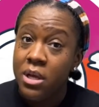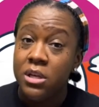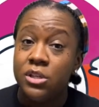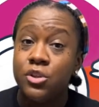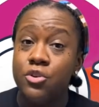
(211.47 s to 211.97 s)

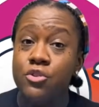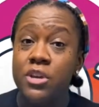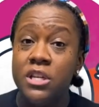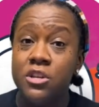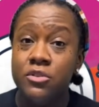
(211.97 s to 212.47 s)
So you
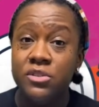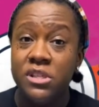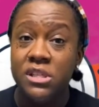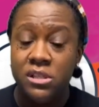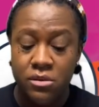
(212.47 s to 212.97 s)
can use
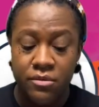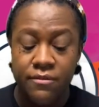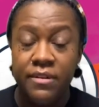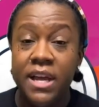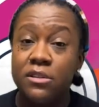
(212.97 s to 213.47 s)
this to
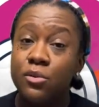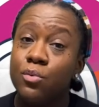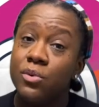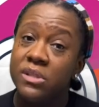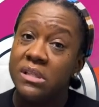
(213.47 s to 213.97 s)
reflect
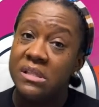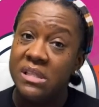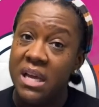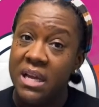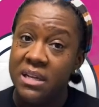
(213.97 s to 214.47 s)
towards the
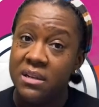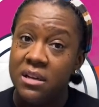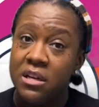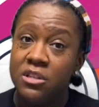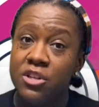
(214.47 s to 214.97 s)
sun
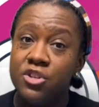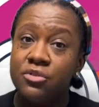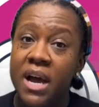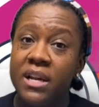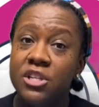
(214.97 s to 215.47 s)
to
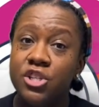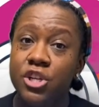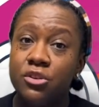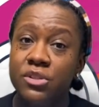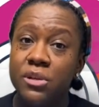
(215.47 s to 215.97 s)
try to
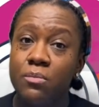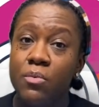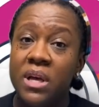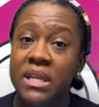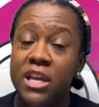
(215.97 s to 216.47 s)
show
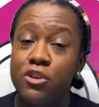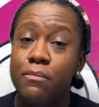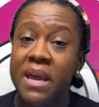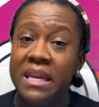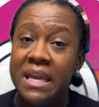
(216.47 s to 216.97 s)
someone that you
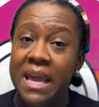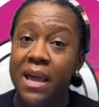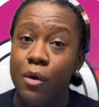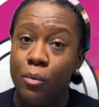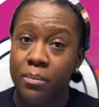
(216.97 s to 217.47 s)
may need
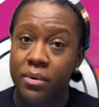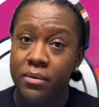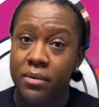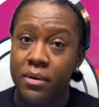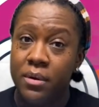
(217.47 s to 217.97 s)
help.
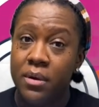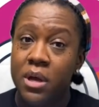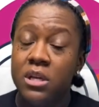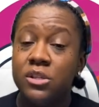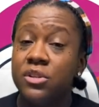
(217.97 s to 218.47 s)

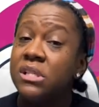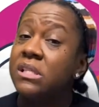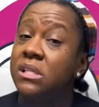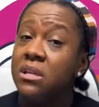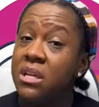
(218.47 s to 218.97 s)
So this is
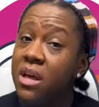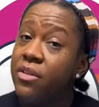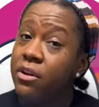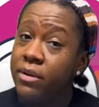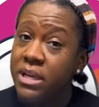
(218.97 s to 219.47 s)
another
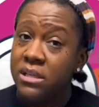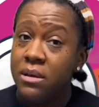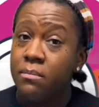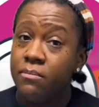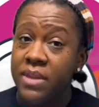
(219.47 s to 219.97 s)
great
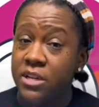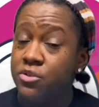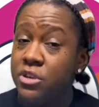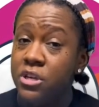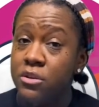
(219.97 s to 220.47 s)
tip that you
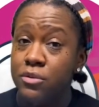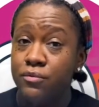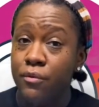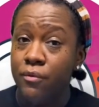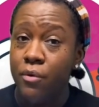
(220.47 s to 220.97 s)
can use for
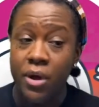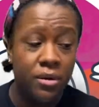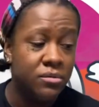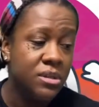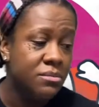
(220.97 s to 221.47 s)
foil.
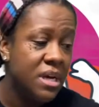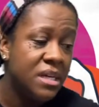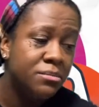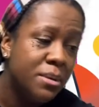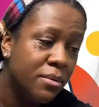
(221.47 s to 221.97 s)
Sometimes
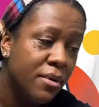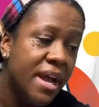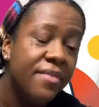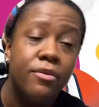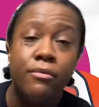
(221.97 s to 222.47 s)
people don't
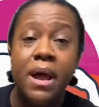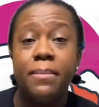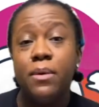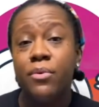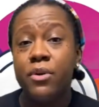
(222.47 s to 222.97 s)
have to wrap
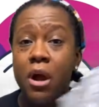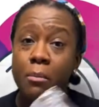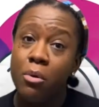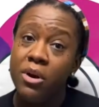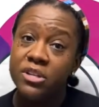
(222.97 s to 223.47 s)
it with
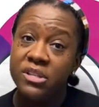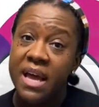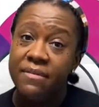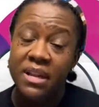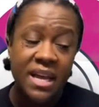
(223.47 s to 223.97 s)
cardboard, just
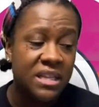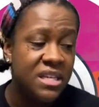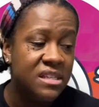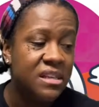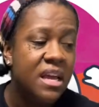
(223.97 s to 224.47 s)
have it like
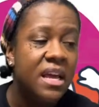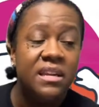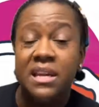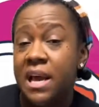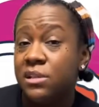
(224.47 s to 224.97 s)
this.
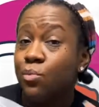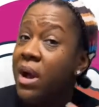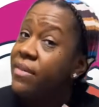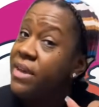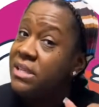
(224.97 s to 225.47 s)
That's why
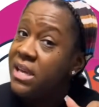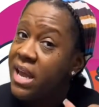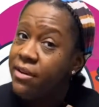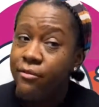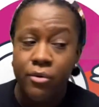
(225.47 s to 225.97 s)
they take
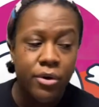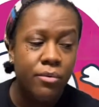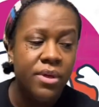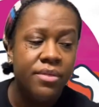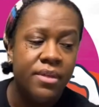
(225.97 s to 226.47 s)
foil
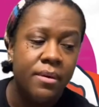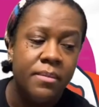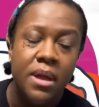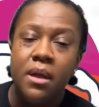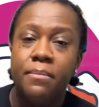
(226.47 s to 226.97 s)
with them,
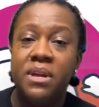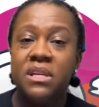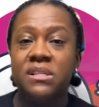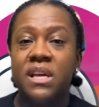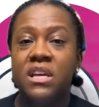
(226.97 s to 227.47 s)
because
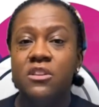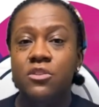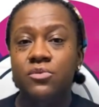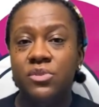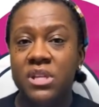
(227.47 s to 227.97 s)
they can
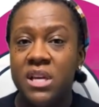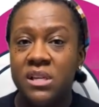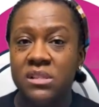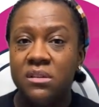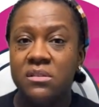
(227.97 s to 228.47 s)
use
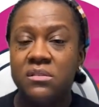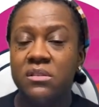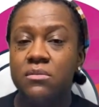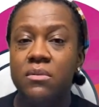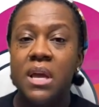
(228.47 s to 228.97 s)
this
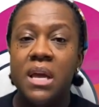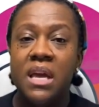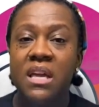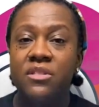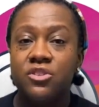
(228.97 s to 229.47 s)
to
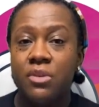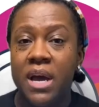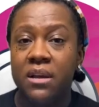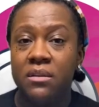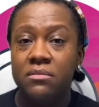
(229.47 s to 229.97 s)
either try
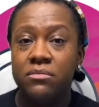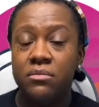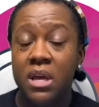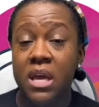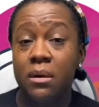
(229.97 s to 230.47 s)
to
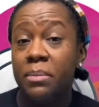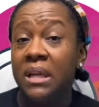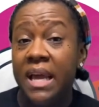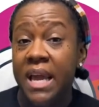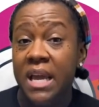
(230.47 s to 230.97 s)
hit a
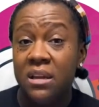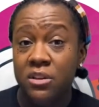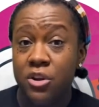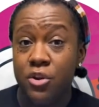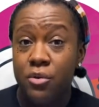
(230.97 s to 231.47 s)
plane,
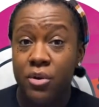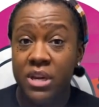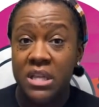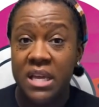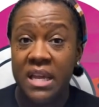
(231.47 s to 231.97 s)
or
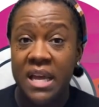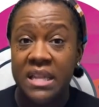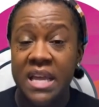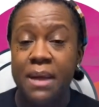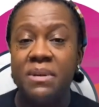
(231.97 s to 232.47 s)
anything like
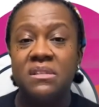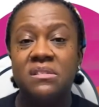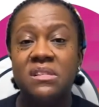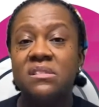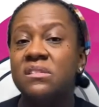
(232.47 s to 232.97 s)
that, because
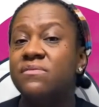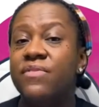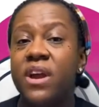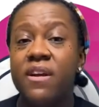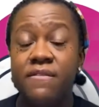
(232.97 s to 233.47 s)
this is
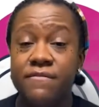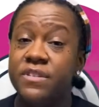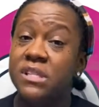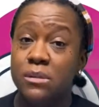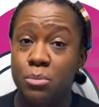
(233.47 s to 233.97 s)
very
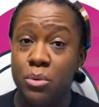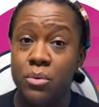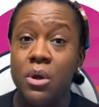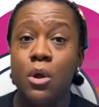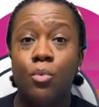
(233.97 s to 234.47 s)
visible
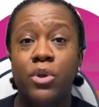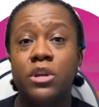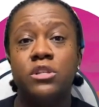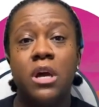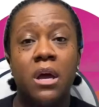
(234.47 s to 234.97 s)
when you're
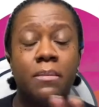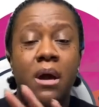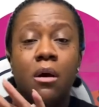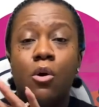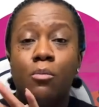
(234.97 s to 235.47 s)
talking about
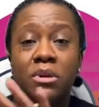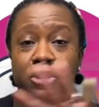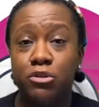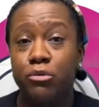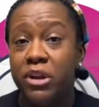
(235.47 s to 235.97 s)
a whole bunch of
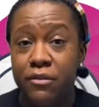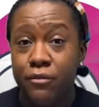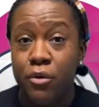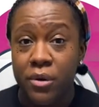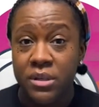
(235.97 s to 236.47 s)
green
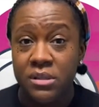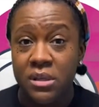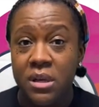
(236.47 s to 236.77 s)
forest.